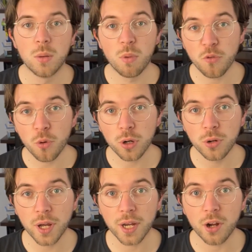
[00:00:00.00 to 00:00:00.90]
Before
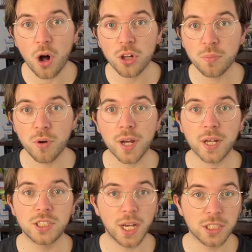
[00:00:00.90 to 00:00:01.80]
looking at all the
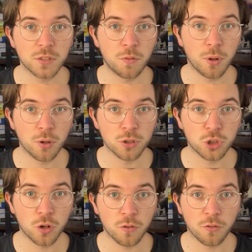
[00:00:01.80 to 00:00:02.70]
breaking changes of Apollo
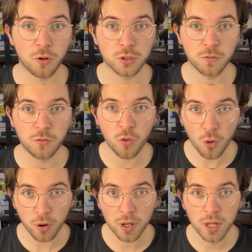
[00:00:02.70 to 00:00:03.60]
Server version
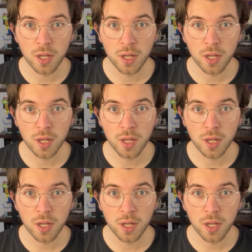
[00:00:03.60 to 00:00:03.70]
4,